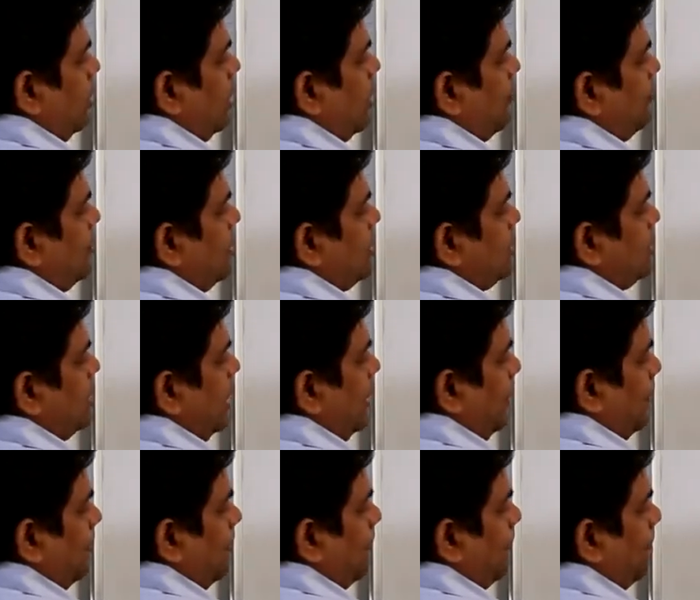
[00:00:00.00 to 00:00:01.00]
left hand
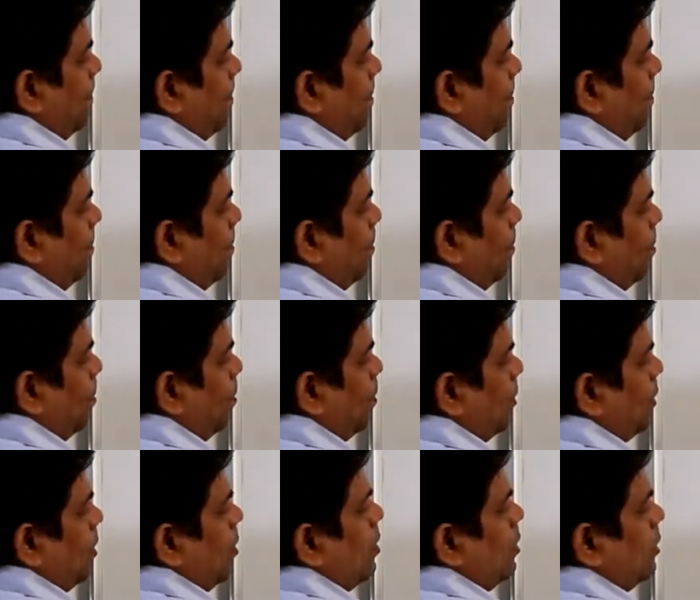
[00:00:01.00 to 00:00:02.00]
side.
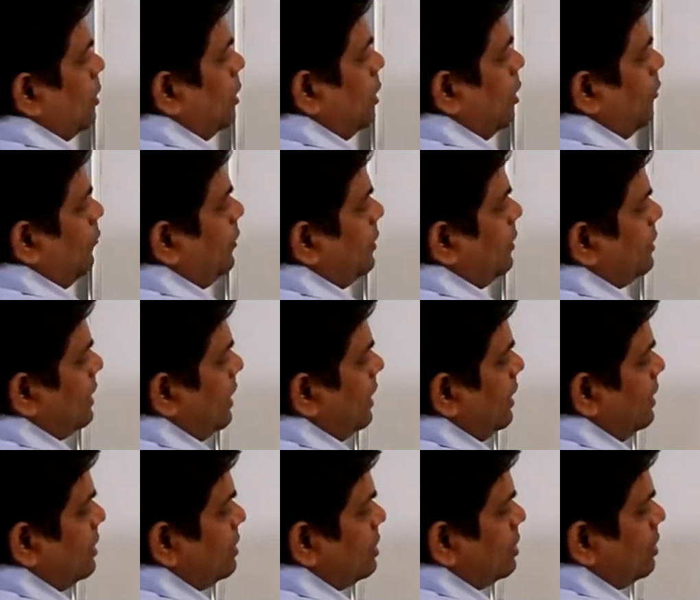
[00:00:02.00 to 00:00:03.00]
The left hand
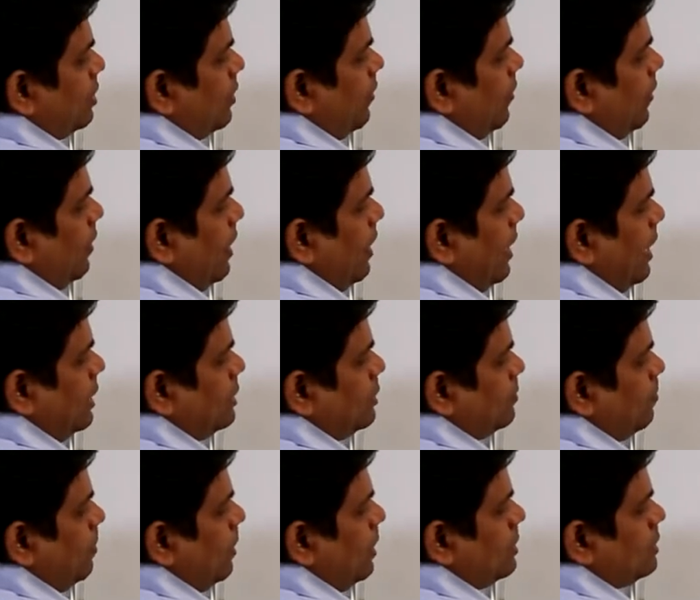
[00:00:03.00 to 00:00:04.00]
side is
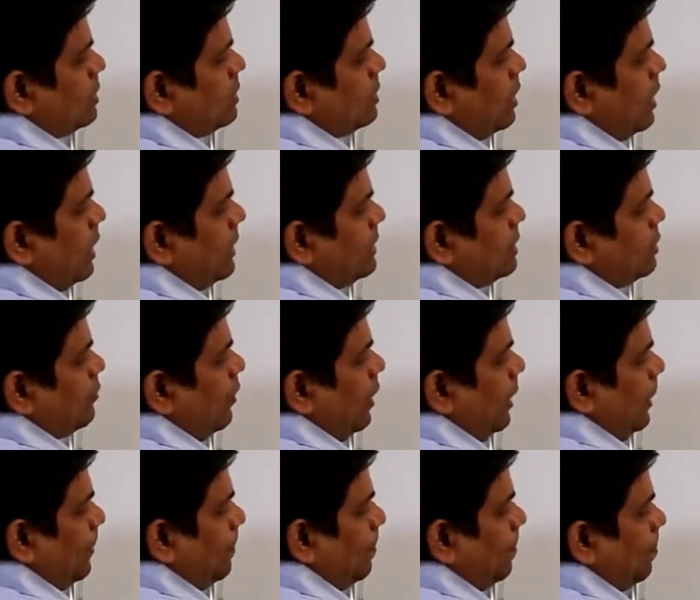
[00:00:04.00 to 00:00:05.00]
x plus
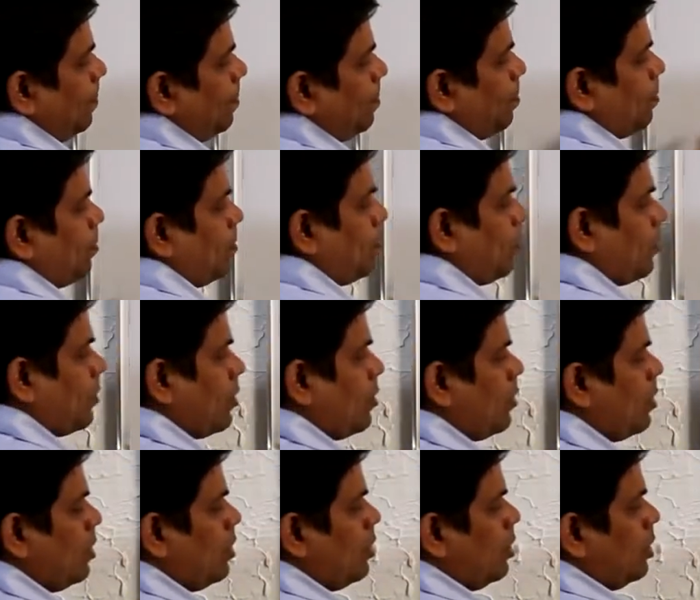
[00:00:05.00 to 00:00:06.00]
xy.
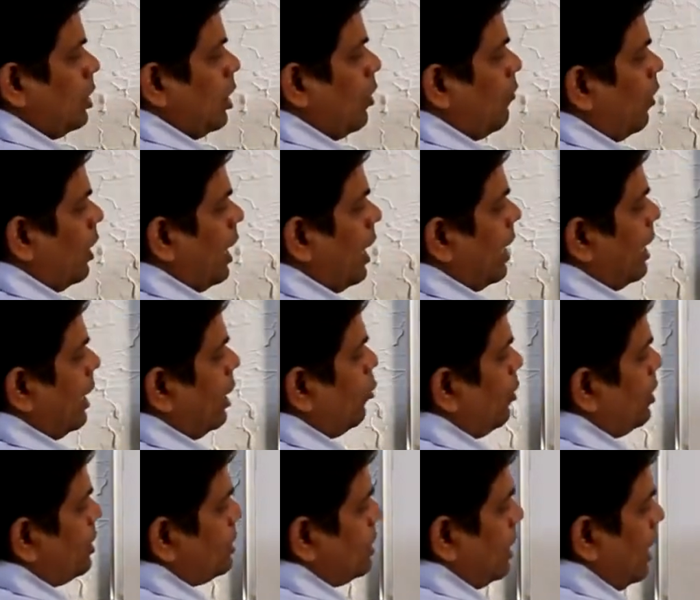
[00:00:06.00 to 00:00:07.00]
Now what I can
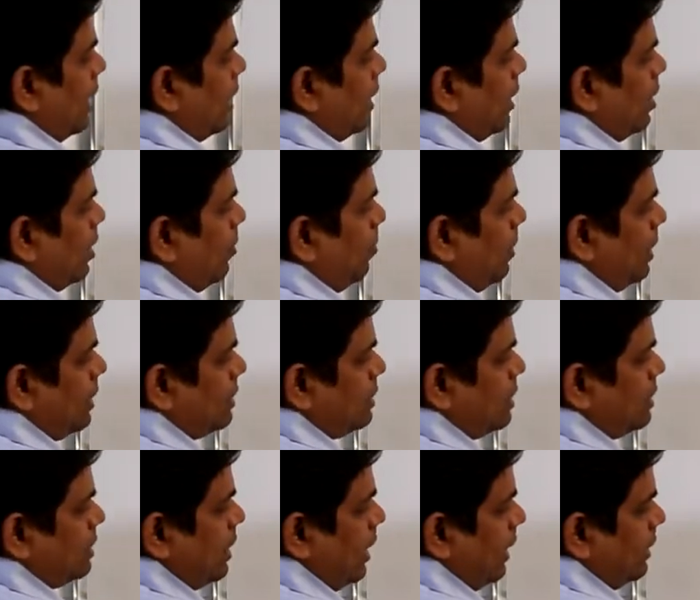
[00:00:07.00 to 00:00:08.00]
do is, I can
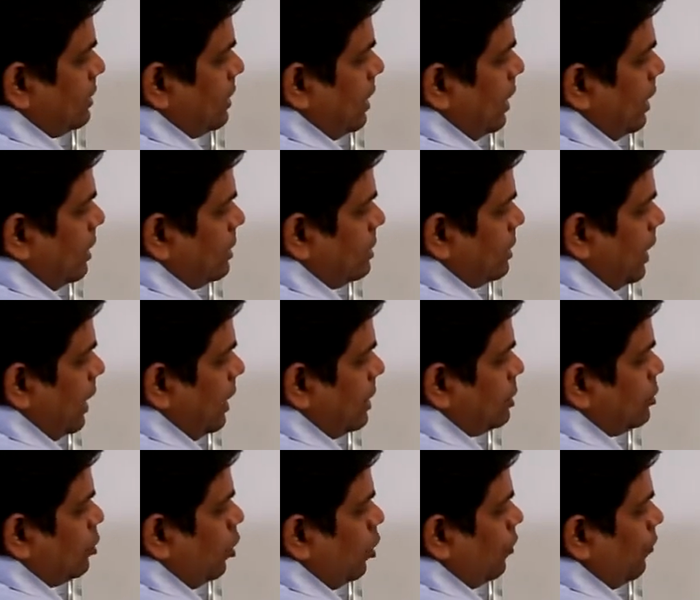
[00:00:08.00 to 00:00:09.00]
replace this x as
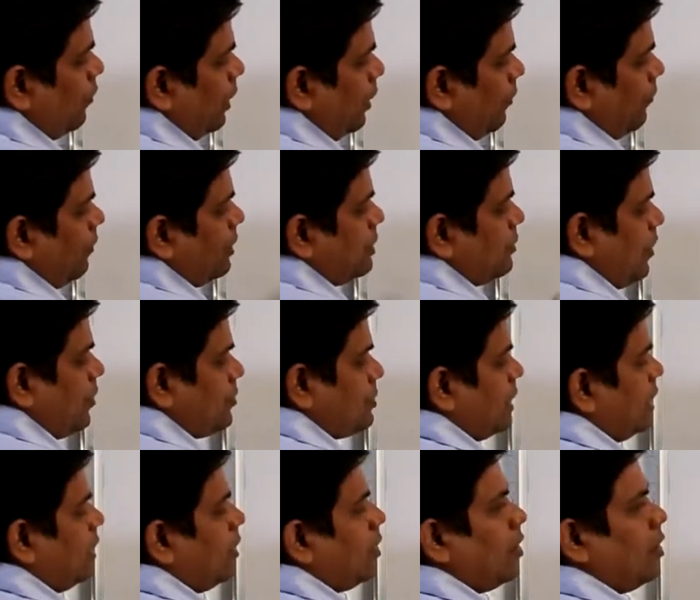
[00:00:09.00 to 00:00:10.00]
x dot 1, which we have
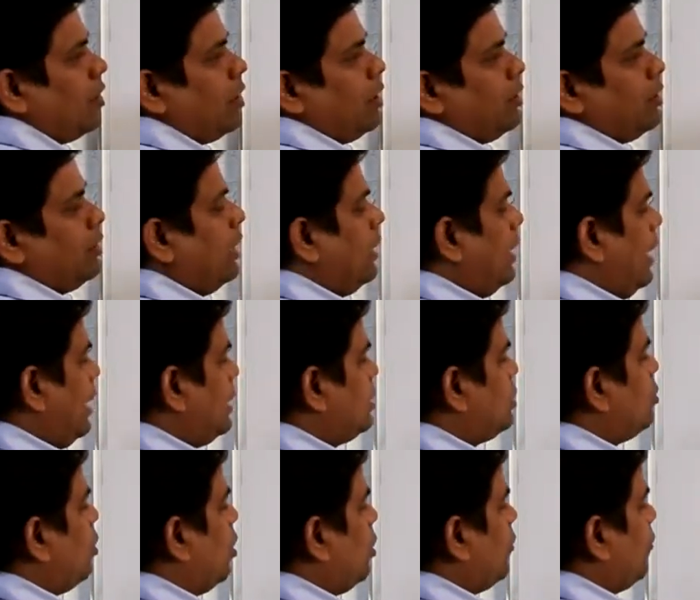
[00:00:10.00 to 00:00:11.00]
seen that
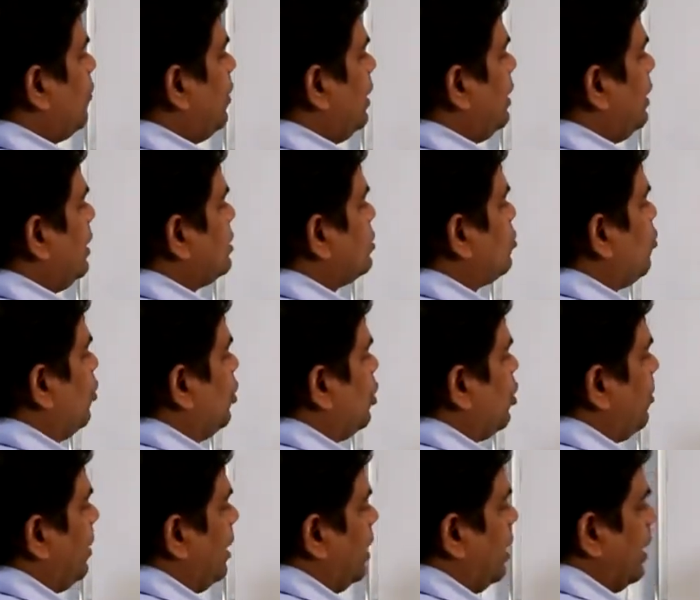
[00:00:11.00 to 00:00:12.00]
x dot 1 is
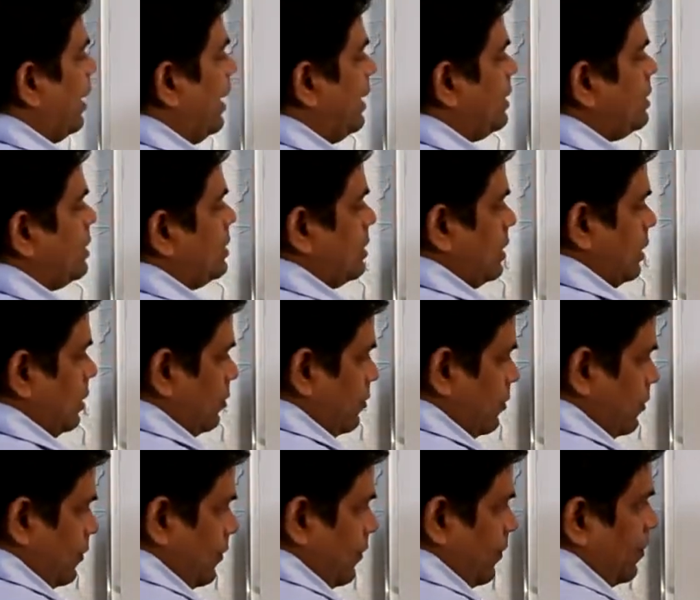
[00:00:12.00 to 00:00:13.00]
going to be x
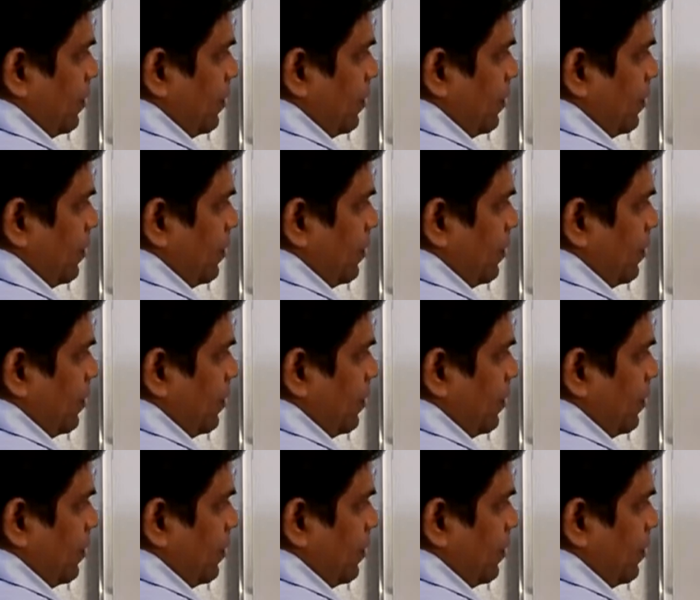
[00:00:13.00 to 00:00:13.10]
itself.